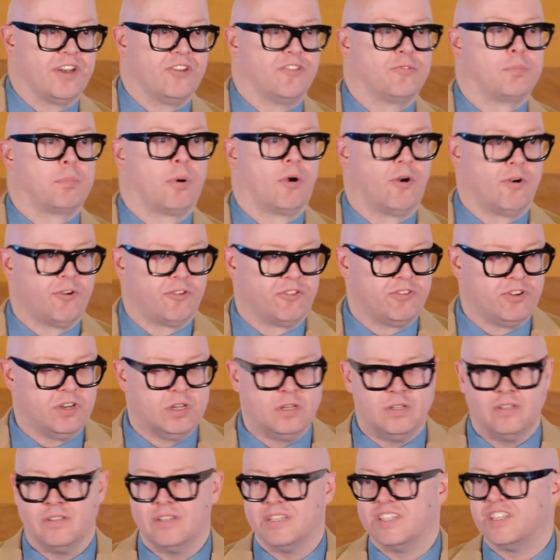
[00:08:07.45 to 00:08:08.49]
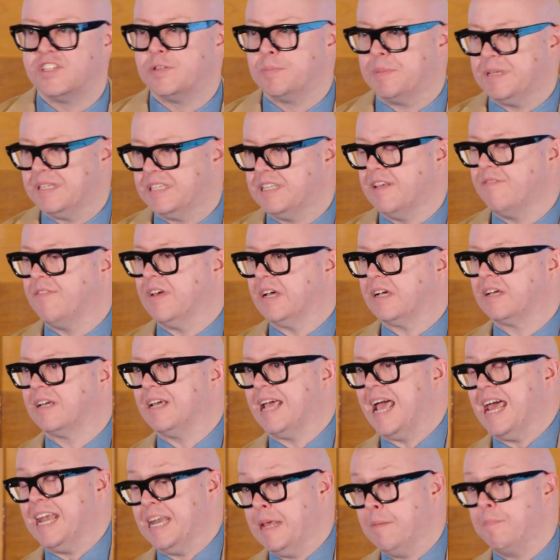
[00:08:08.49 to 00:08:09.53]
that is personal, specific,
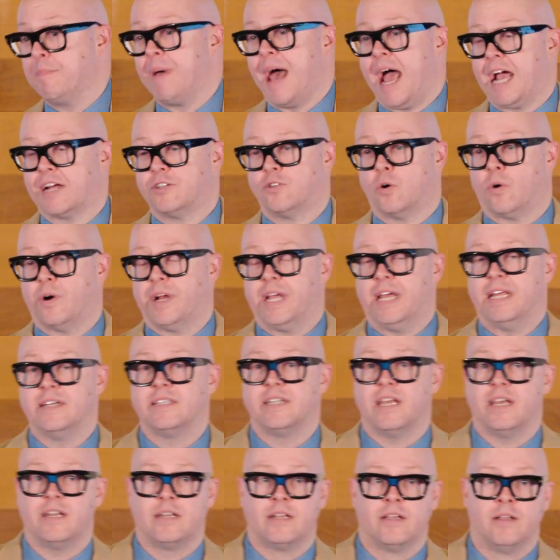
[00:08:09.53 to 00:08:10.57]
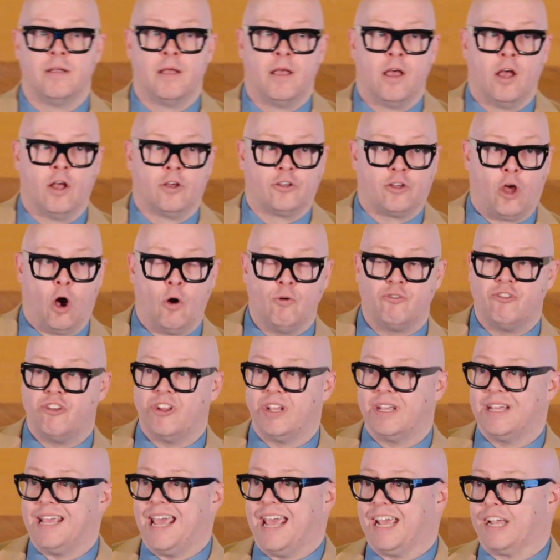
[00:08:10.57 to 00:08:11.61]
and impact-oriented.
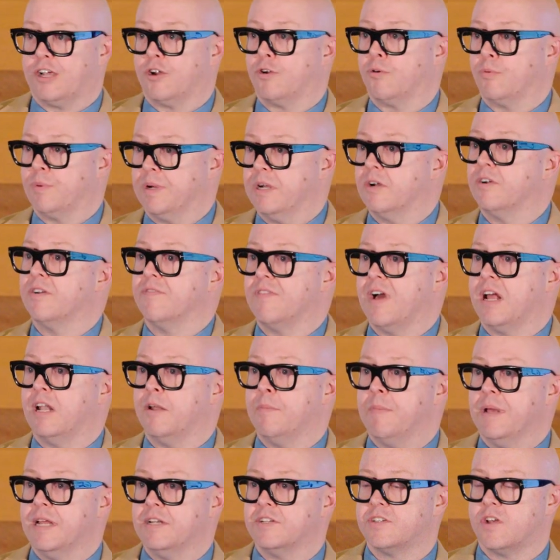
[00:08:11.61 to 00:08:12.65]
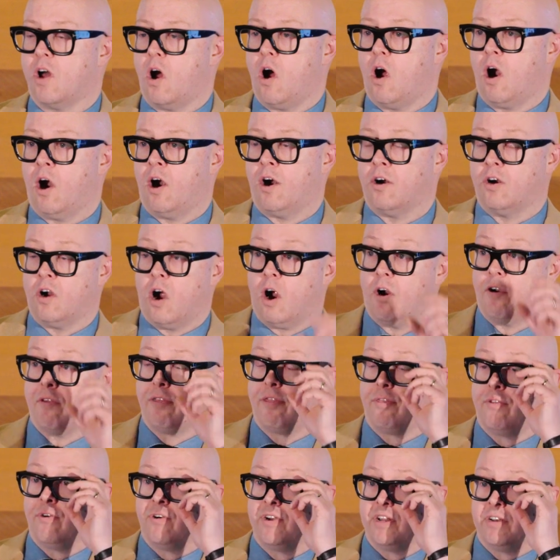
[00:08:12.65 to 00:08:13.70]
Coaching and career development are
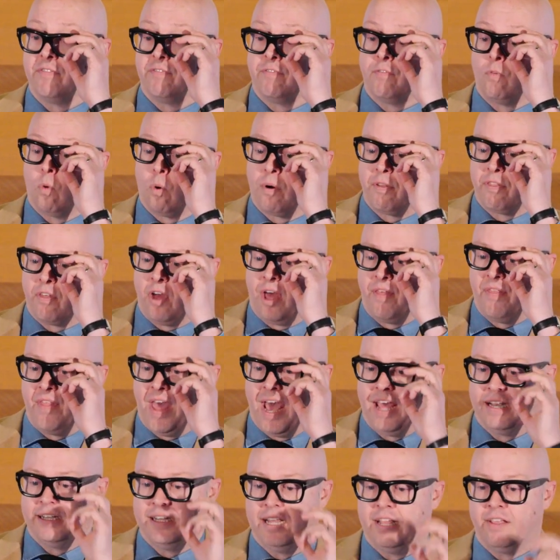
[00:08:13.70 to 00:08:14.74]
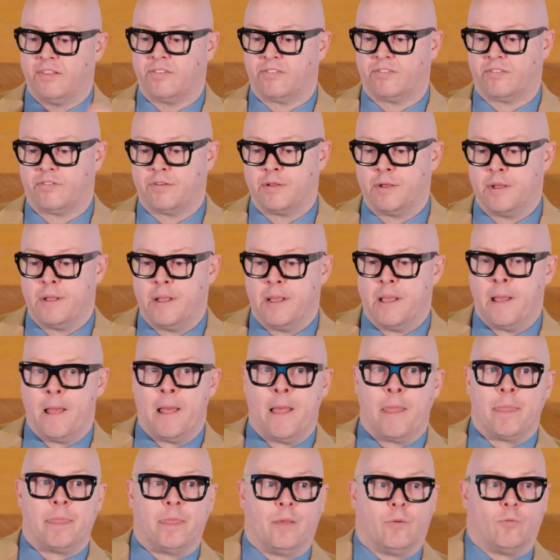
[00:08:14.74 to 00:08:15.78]
third and fourth on that list.
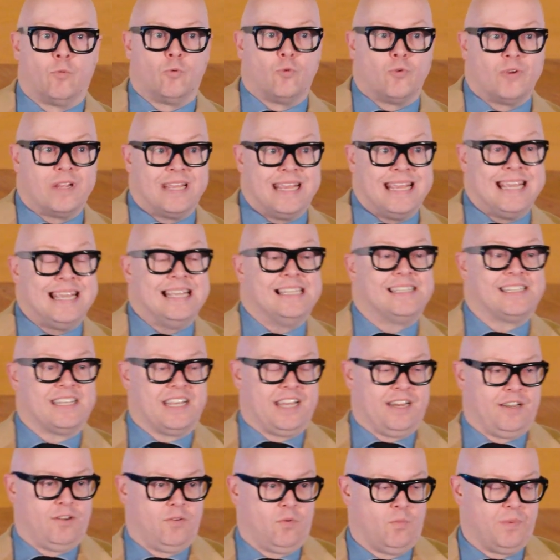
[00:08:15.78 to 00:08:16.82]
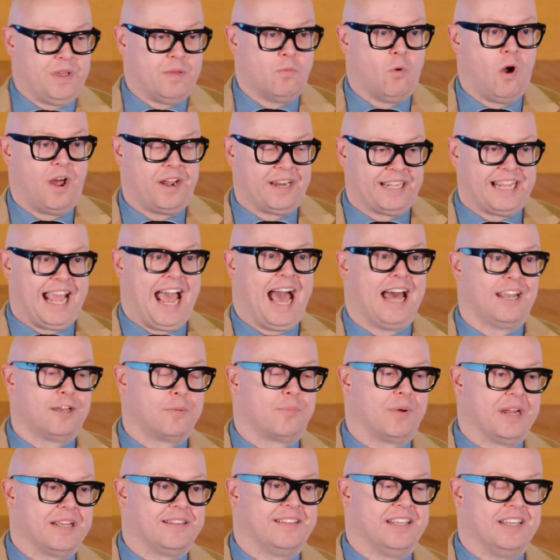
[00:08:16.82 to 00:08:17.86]
The reason we want to
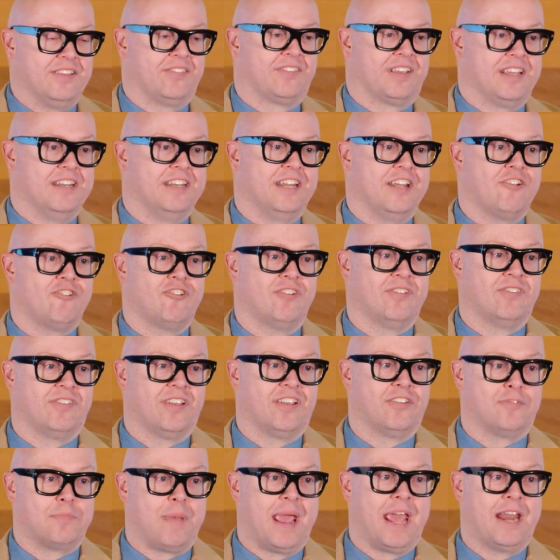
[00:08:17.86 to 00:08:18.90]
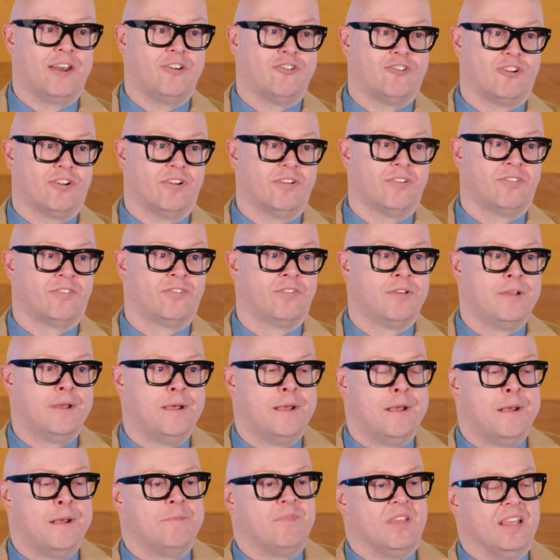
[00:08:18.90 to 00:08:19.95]
calibrate these conditions as managers
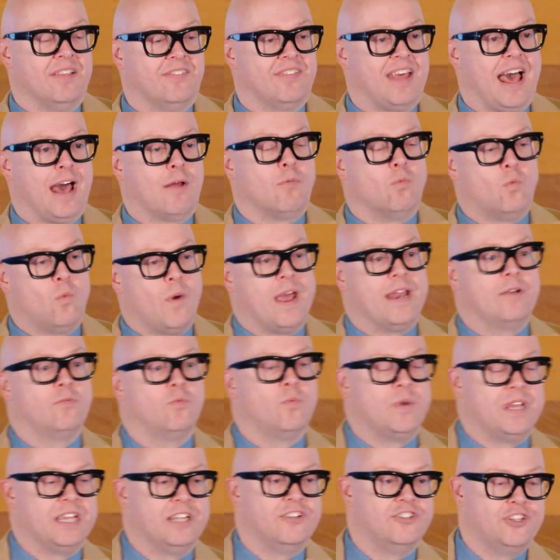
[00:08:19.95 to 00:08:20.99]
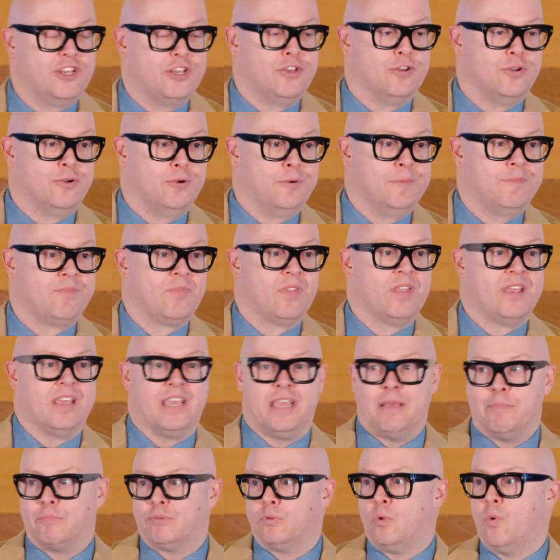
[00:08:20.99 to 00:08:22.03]
is that when we do,
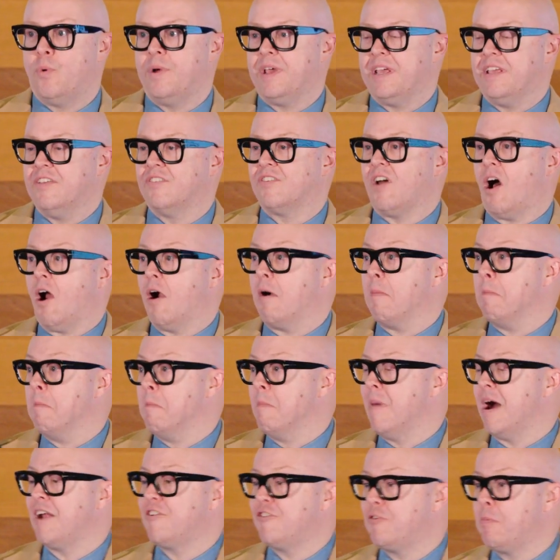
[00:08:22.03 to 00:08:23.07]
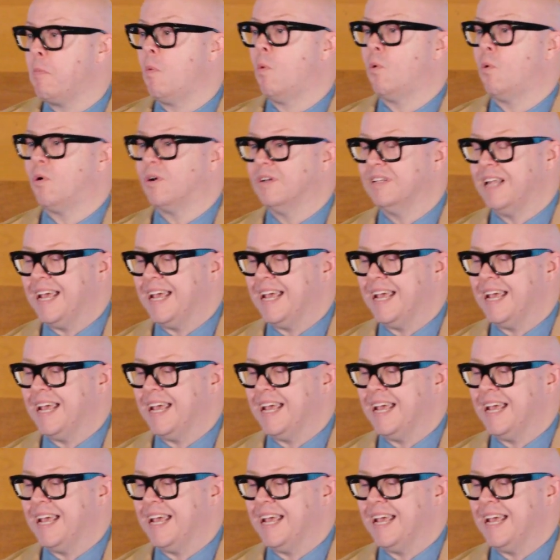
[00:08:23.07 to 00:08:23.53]
employees are much more